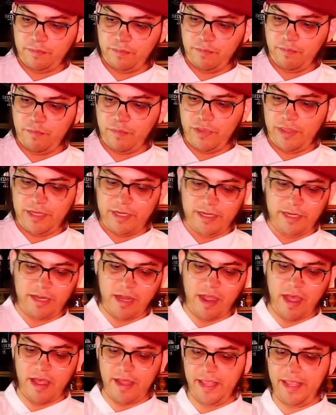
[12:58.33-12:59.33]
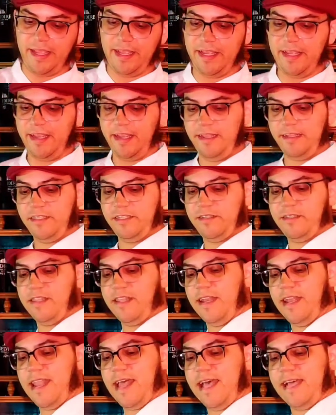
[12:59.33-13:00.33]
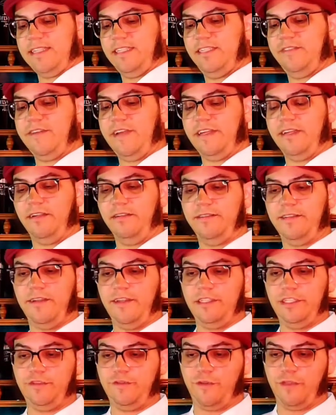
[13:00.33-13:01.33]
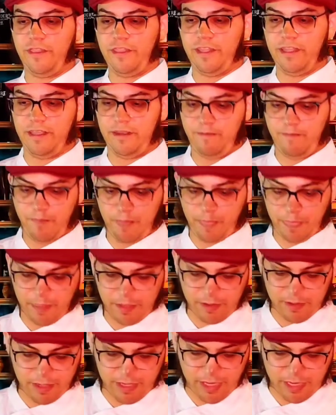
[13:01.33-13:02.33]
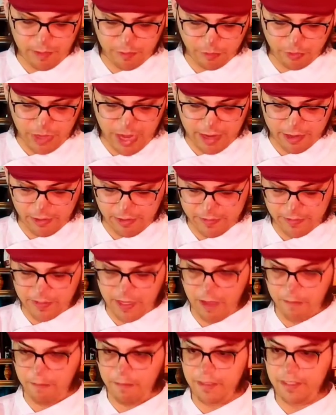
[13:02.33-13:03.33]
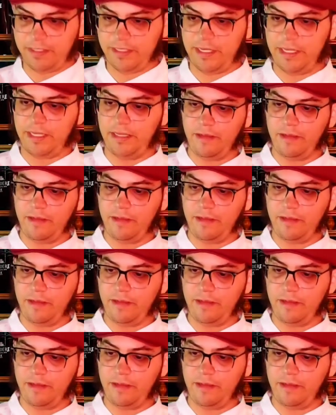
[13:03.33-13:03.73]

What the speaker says: But there is the last final touch for the Dracula's cup missing,